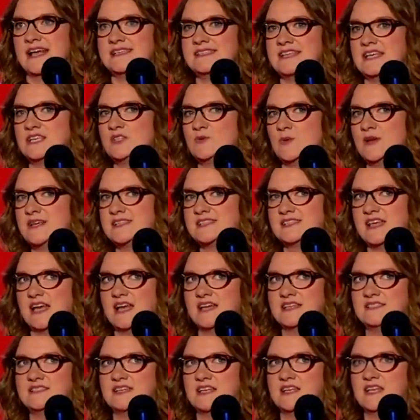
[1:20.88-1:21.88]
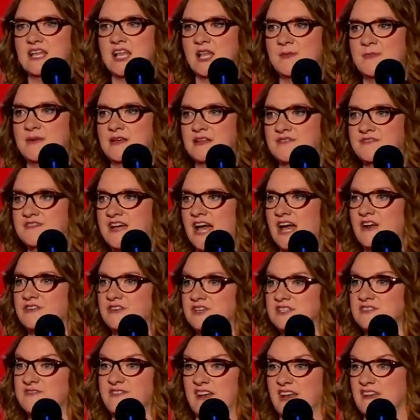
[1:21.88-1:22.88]
I said to her, is that a little bit of
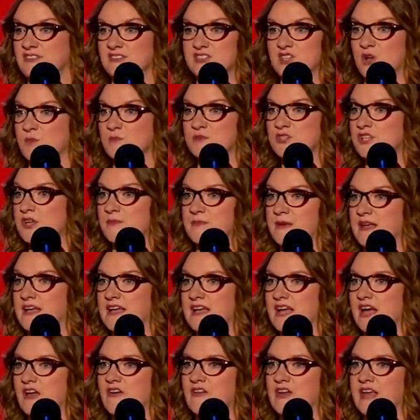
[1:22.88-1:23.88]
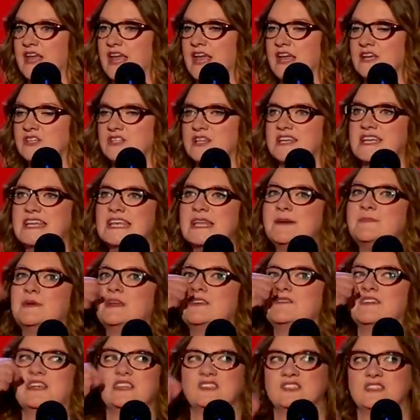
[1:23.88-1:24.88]
carrot? Fair assumption, it being carrot cake. She had a nibble
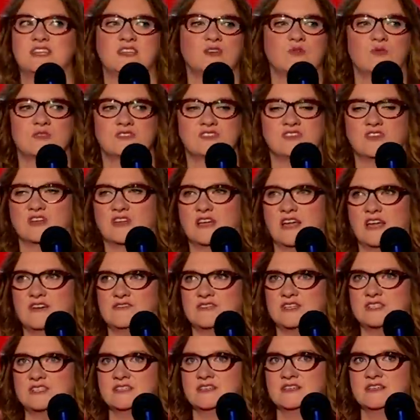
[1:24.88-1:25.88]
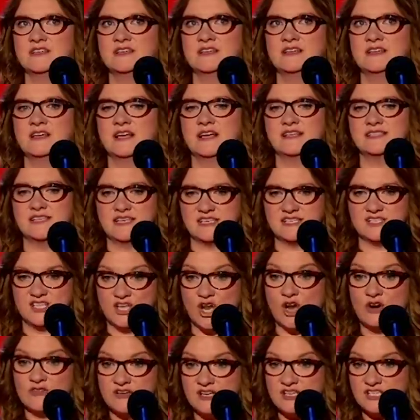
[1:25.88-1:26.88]
of it and she said, no, it's not carrot. I said, is it
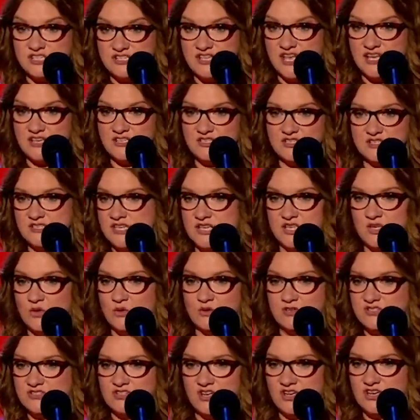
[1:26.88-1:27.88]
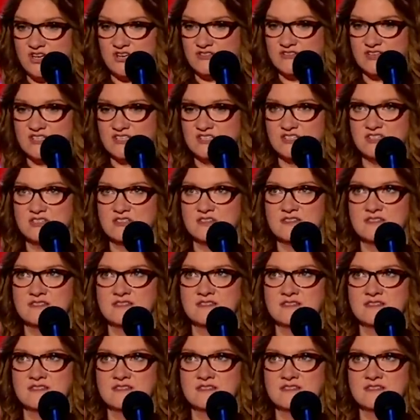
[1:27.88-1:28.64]
orange then? She said, no, it's not orange.